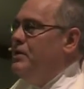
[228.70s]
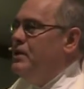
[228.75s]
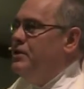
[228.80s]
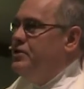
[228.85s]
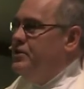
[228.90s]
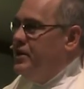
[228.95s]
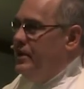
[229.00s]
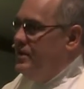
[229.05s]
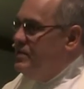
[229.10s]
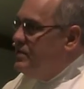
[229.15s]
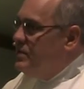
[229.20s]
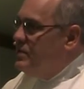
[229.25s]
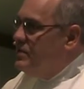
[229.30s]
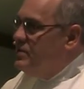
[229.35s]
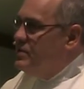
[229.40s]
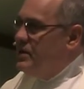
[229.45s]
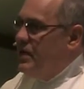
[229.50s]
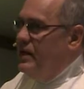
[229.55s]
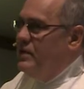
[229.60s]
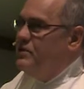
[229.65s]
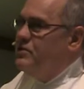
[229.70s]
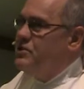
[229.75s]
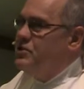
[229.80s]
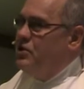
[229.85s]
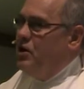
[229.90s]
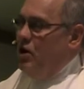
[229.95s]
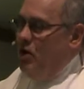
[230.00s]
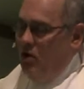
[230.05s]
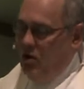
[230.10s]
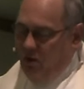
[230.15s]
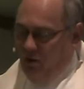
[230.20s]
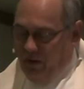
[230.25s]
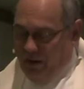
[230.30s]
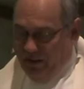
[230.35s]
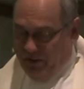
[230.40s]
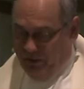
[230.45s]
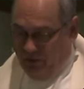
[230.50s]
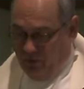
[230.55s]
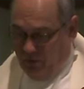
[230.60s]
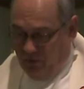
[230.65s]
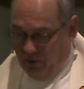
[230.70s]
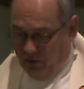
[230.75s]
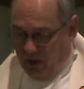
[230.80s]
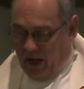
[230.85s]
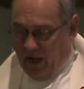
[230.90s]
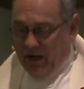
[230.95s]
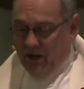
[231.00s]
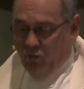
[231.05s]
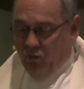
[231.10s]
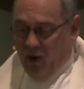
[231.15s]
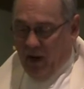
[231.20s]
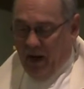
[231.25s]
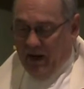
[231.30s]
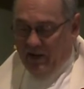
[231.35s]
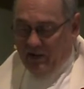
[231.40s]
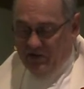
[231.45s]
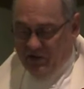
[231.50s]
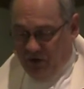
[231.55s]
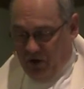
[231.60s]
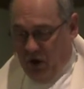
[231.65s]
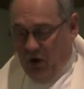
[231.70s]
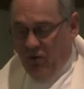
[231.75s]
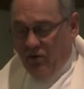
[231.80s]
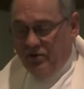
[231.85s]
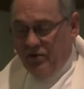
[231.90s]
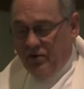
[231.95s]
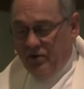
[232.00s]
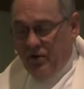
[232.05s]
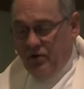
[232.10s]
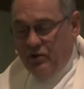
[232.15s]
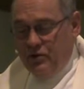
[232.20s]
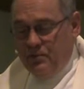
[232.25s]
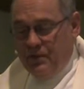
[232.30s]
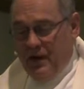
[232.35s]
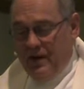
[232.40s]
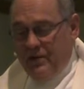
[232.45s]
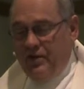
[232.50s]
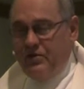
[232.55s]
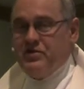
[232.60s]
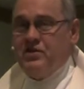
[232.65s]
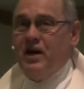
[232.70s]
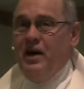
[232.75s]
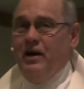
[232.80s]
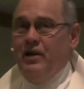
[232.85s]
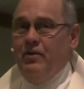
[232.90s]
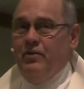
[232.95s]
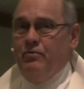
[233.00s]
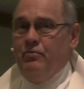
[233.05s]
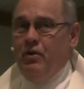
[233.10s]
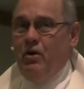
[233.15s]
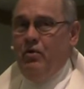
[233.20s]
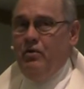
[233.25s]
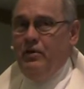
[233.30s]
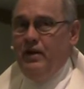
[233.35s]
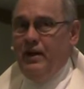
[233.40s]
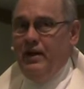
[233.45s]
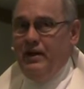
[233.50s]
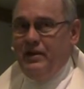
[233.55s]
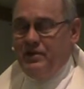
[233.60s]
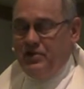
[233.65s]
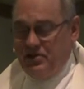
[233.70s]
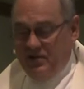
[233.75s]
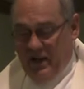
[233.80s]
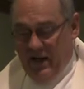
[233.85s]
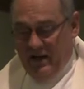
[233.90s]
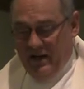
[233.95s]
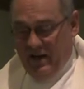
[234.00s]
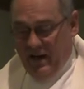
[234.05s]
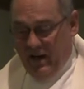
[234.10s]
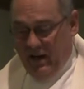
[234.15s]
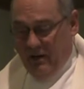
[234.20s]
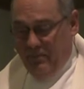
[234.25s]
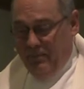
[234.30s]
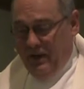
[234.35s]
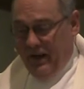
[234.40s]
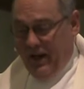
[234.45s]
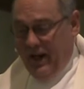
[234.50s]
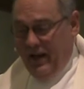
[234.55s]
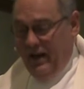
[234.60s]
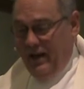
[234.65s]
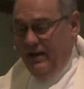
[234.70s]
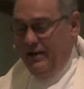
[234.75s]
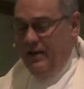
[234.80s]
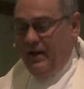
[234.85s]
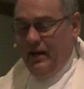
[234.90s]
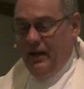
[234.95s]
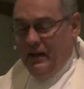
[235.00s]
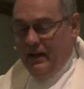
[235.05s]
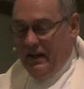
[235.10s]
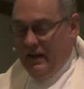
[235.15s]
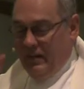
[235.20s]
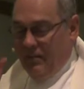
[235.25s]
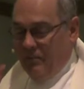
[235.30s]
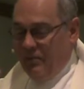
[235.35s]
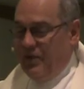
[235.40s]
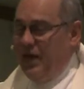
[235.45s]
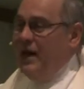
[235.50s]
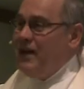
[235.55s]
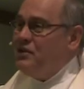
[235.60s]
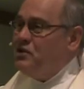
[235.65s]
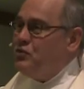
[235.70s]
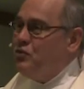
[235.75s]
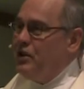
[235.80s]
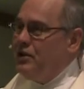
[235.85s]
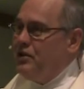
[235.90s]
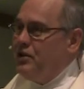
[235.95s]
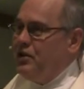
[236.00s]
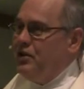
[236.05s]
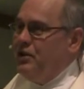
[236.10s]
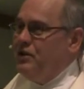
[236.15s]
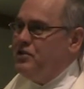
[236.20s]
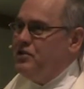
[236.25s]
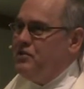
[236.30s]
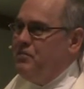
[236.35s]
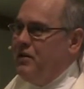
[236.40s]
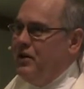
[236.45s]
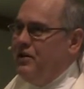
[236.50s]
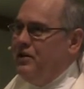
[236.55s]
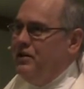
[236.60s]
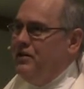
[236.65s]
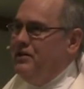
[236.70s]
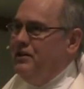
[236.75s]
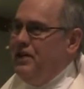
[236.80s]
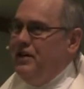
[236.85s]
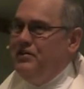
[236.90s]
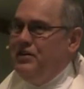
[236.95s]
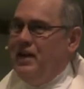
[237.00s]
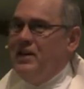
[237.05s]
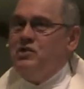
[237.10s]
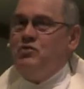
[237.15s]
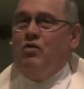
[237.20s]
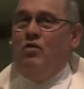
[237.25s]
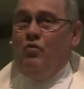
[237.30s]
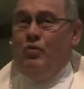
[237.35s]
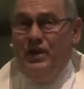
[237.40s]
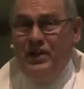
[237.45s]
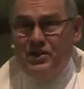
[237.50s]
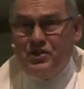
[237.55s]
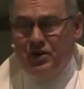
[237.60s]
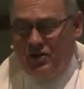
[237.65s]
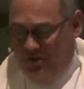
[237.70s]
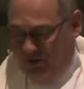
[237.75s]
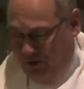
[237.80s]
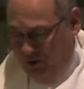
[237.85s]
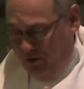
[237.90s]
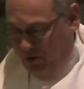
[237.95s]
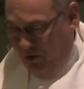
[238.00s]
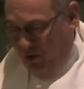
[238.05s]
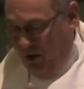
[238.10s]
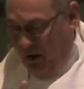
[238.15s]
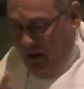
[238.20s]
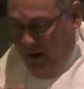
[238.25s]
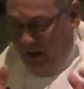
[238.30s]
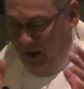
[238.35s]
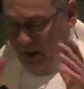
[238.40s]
Jesus says, Go and do likewise. Go to those by the side of the road and extend a helping hand. That's what the Good Samaritan did. That's what we should do.